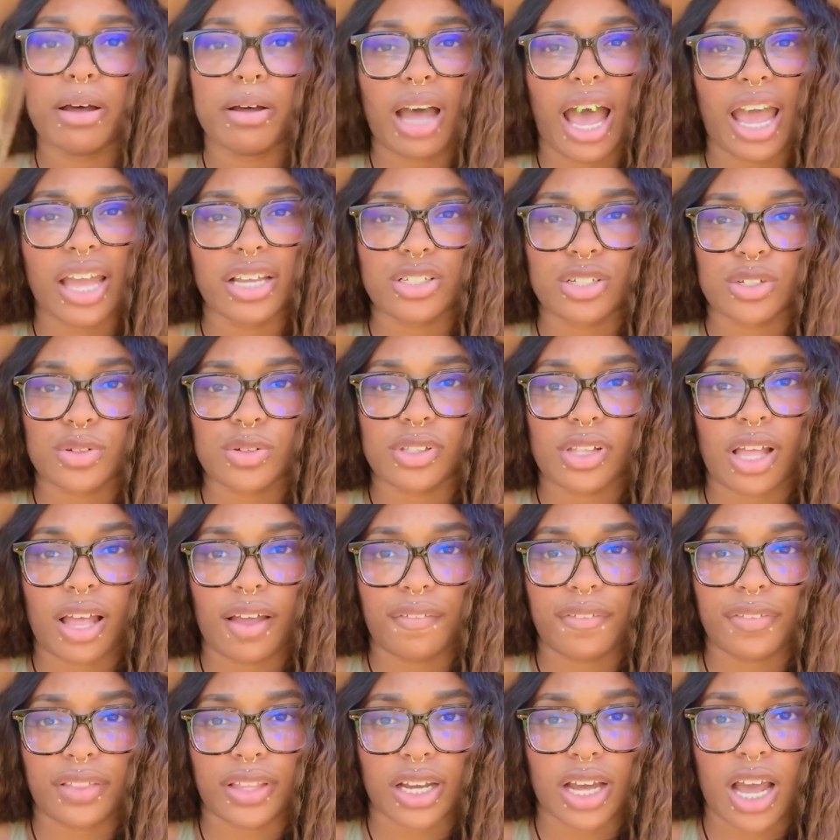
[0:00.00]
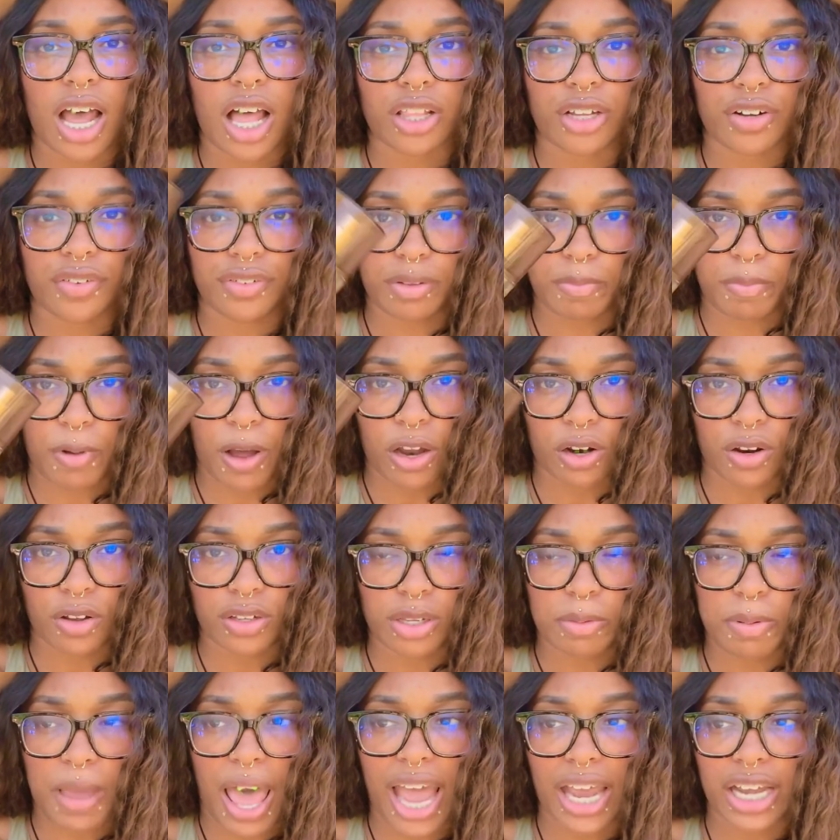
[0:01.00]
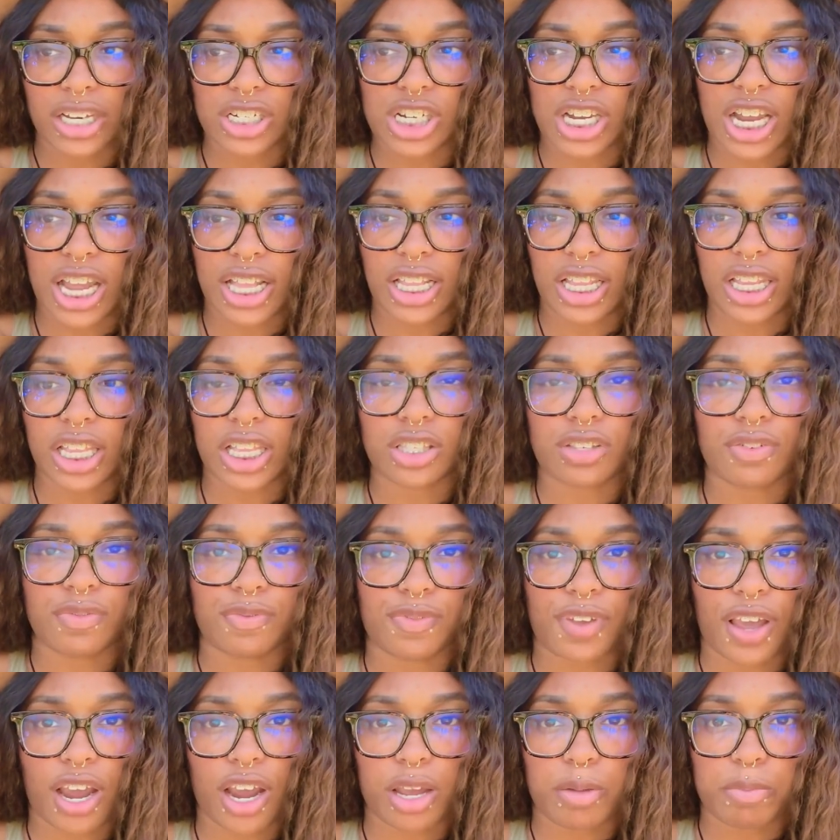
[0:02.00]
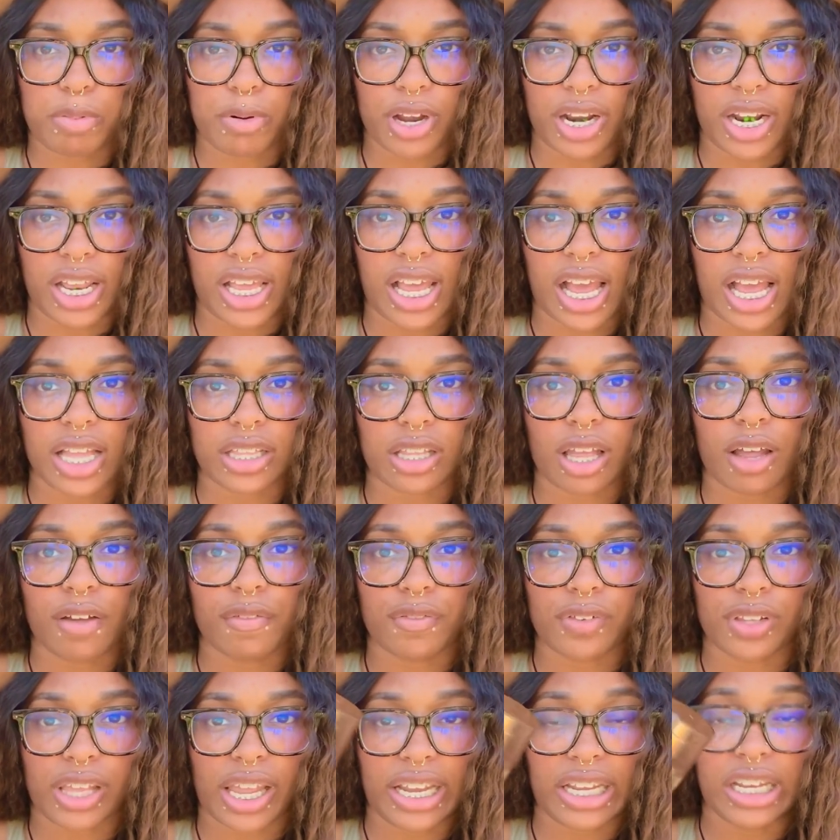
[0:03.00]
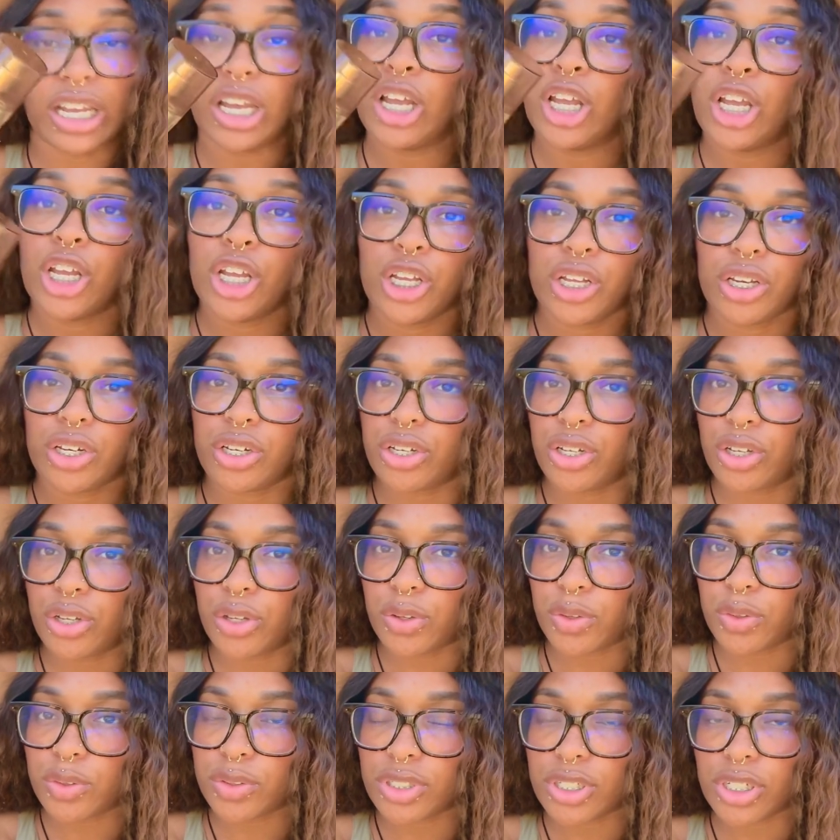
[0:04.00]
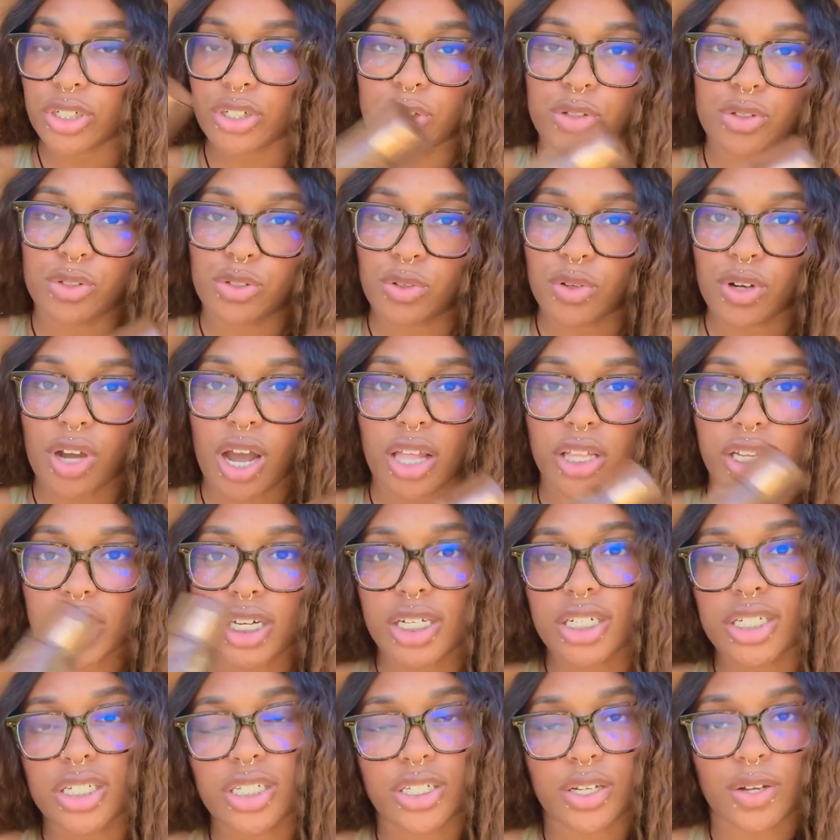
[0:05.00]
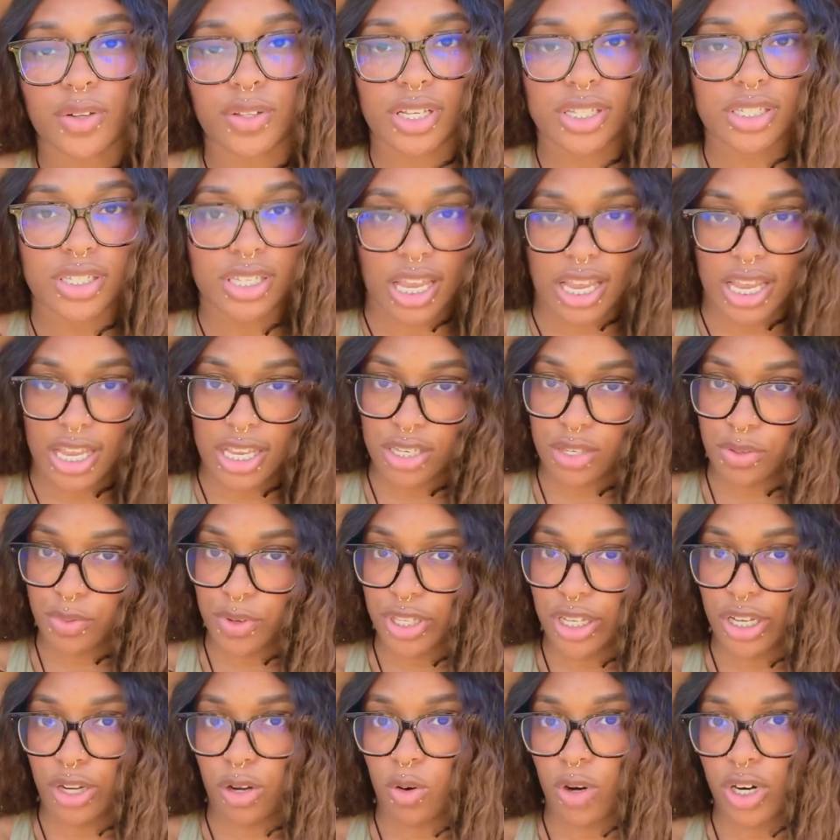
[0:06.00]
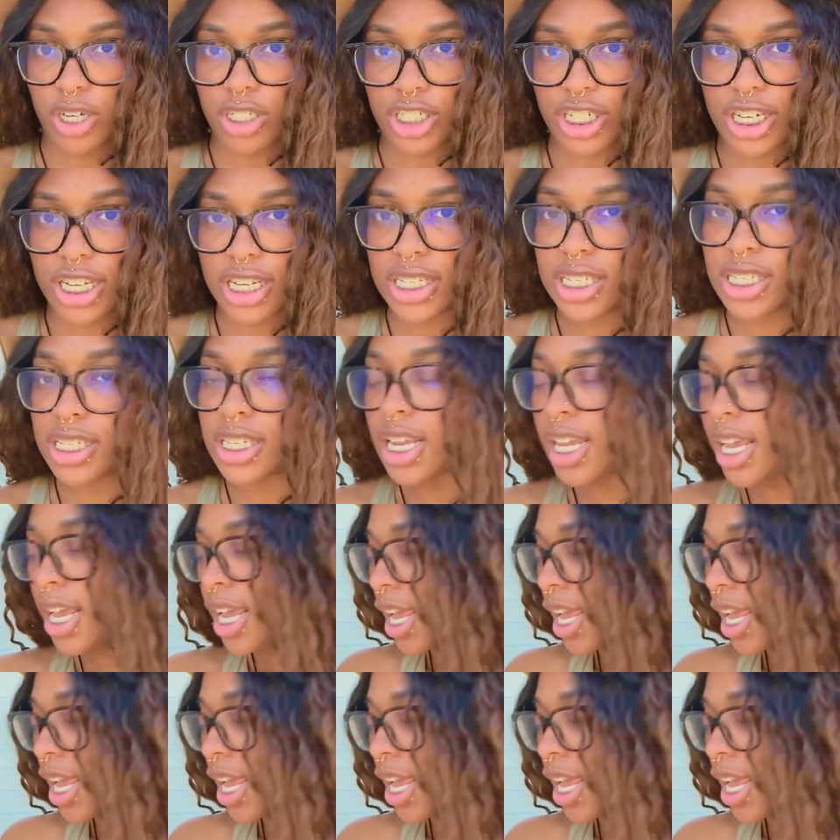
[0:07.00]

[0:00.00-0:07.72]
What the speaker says: I do love the color of the bottle and the packaging. I think it's very pretty. I love like nudes and neutral colors, so this is really gorgeous.